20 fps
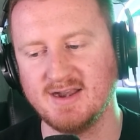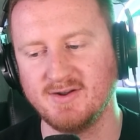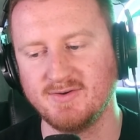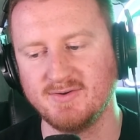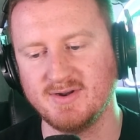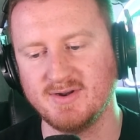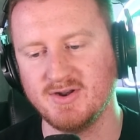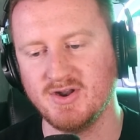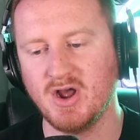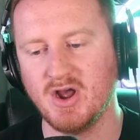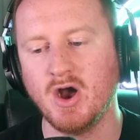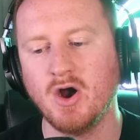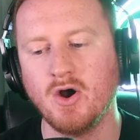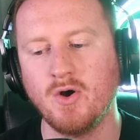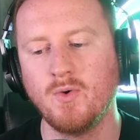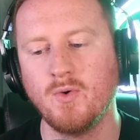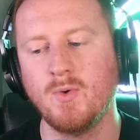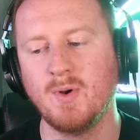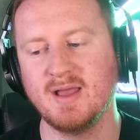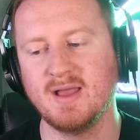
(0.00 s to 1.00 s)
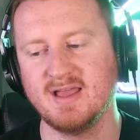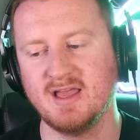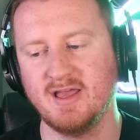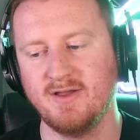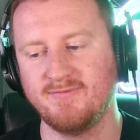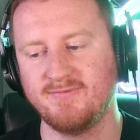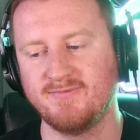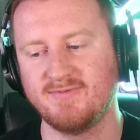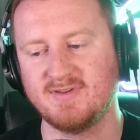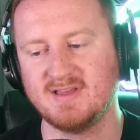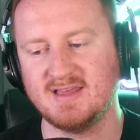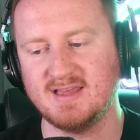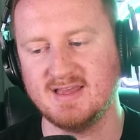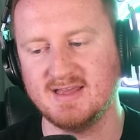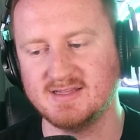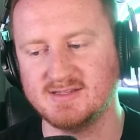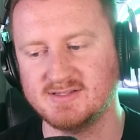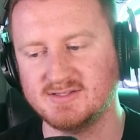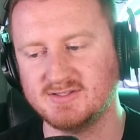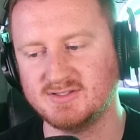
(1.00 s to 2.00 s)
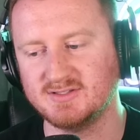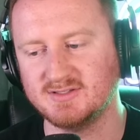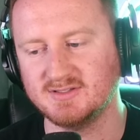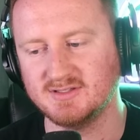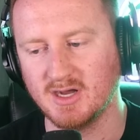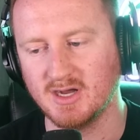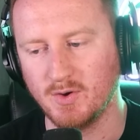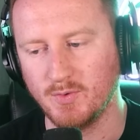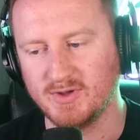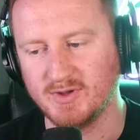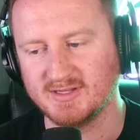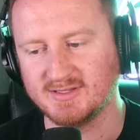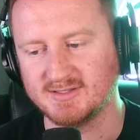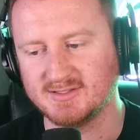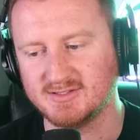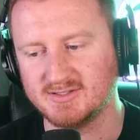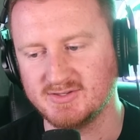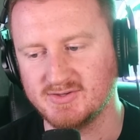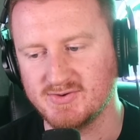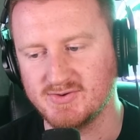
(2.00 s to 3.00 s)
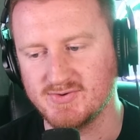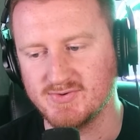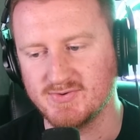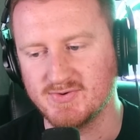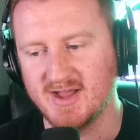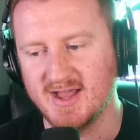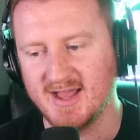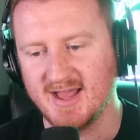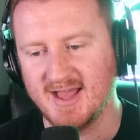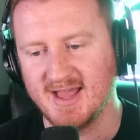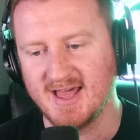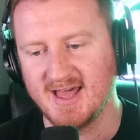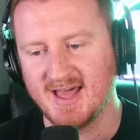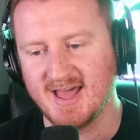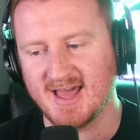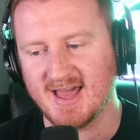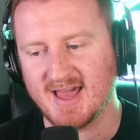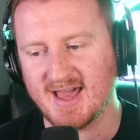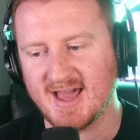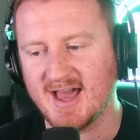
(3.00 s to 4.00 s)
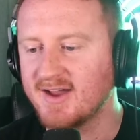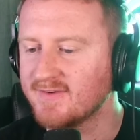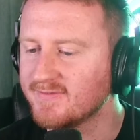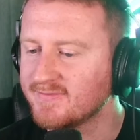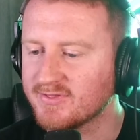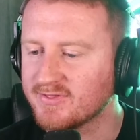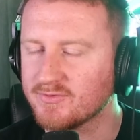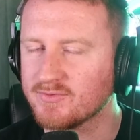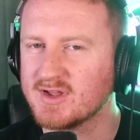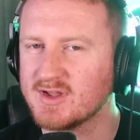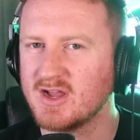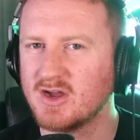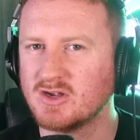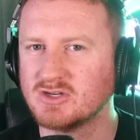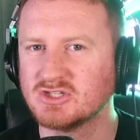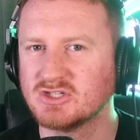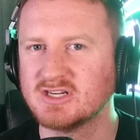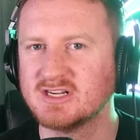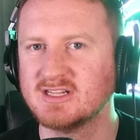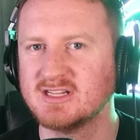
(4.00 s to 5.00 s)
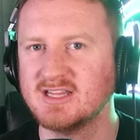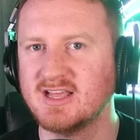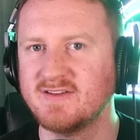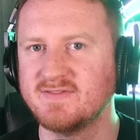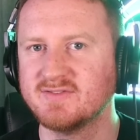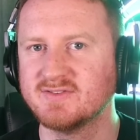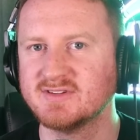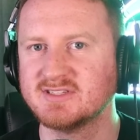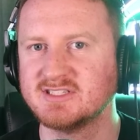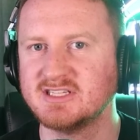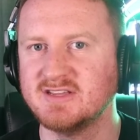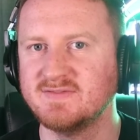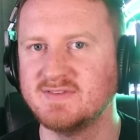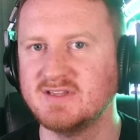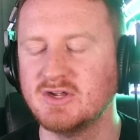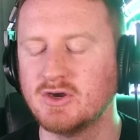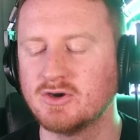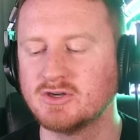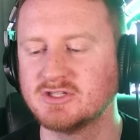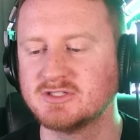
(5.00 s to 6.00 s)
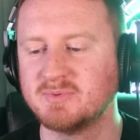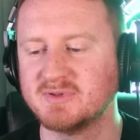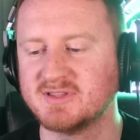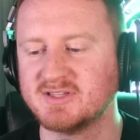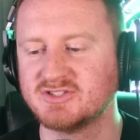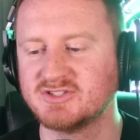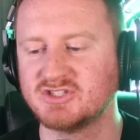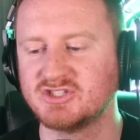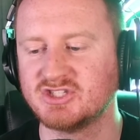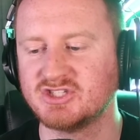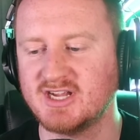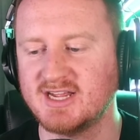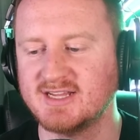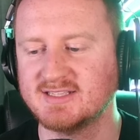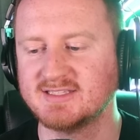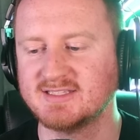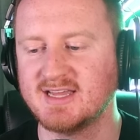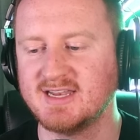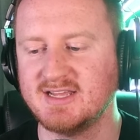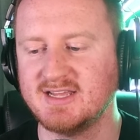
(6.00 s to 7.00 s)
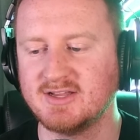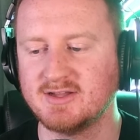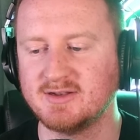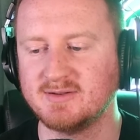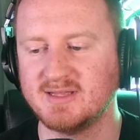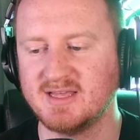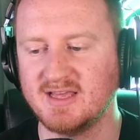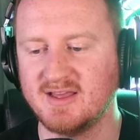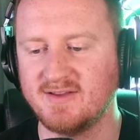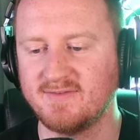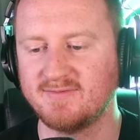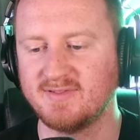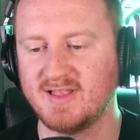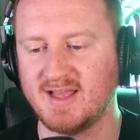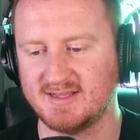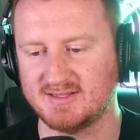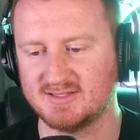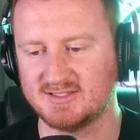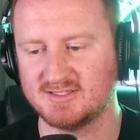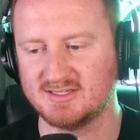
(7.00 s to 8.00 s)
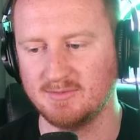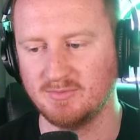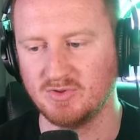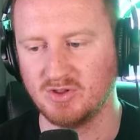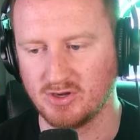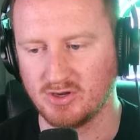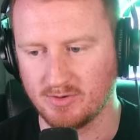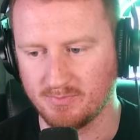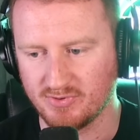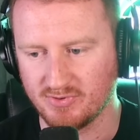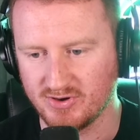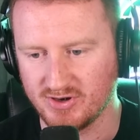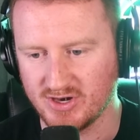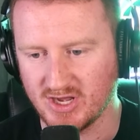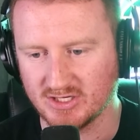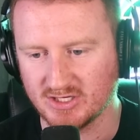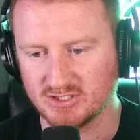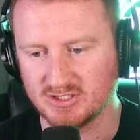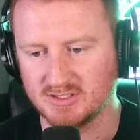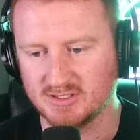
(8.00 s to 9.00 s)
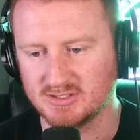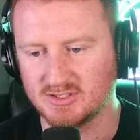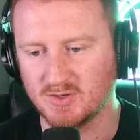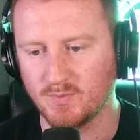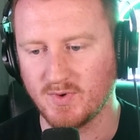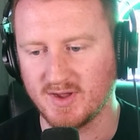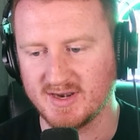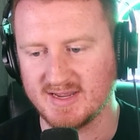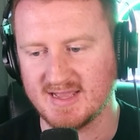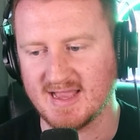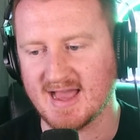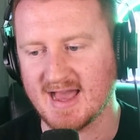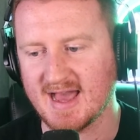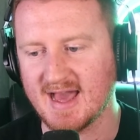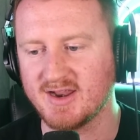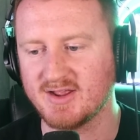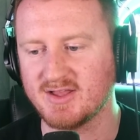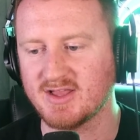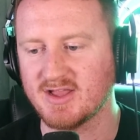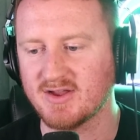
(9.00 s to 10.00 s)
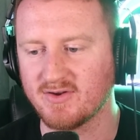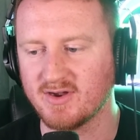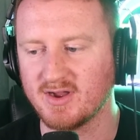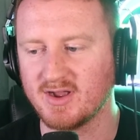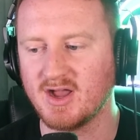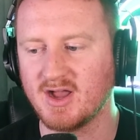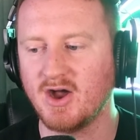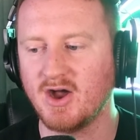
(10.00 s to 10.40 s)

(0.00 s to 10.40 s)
I don't know if he's going to have 311 receiving yards, but there's a chance that he could give like similar production to what he had a year